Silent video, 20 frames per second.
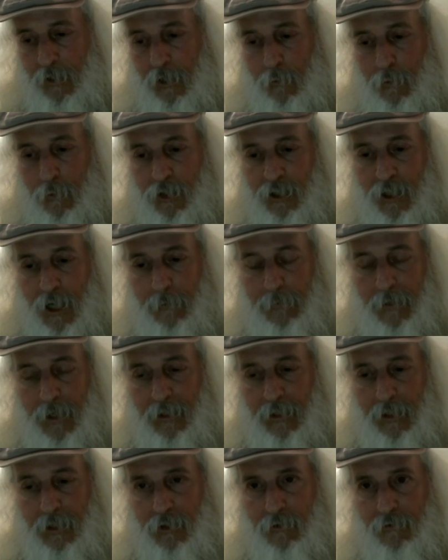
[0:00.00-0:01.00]
was something
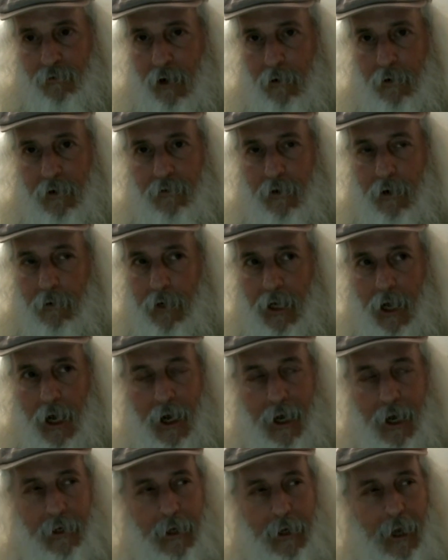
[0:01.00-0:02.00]
that's very, very
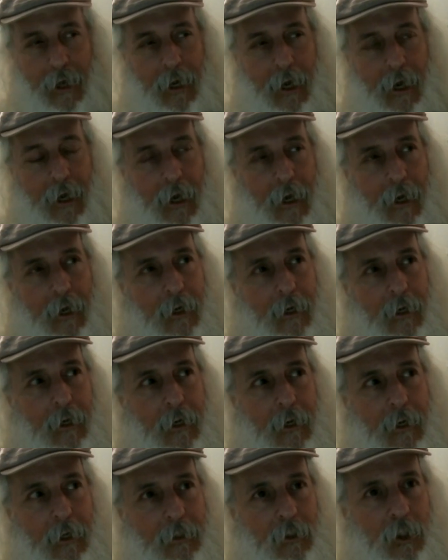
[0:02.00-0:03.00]
odd. And I, it
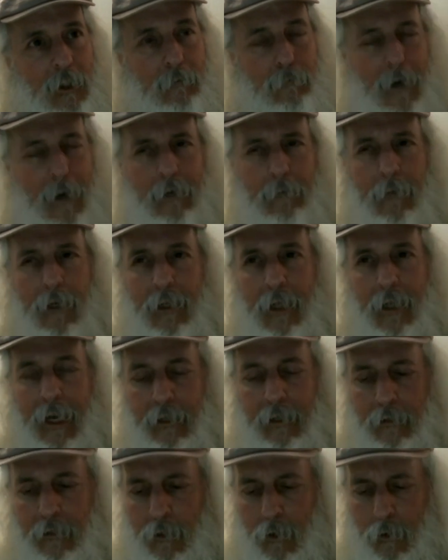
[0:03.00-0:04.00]
just made me like
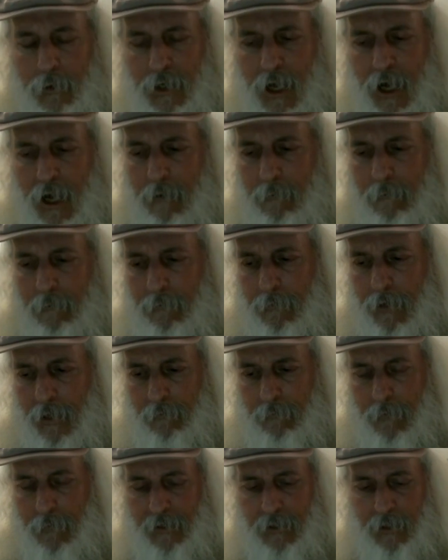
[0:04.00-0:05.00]
go numb
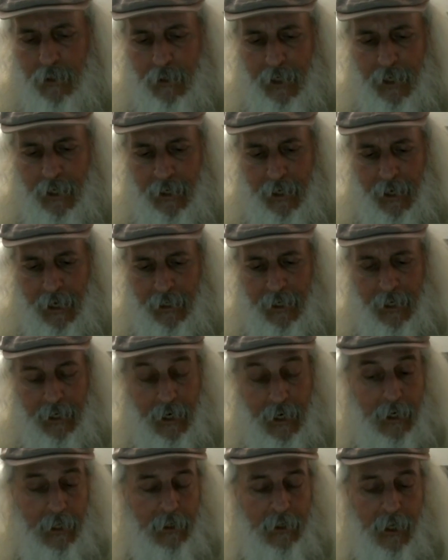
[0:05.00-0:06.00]
mentally. And then
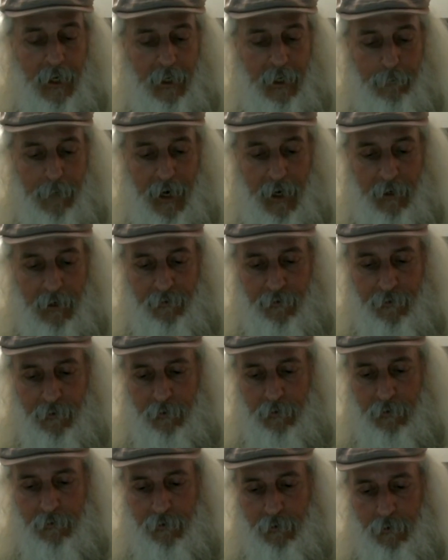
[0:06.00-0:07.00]
I didn't think about it
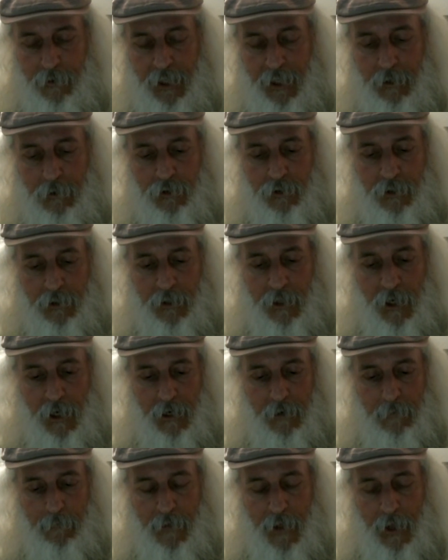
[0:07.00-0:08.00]
for, for years to
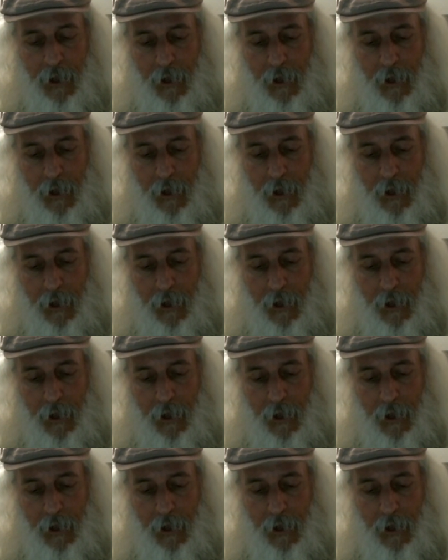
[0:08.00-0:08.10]
come.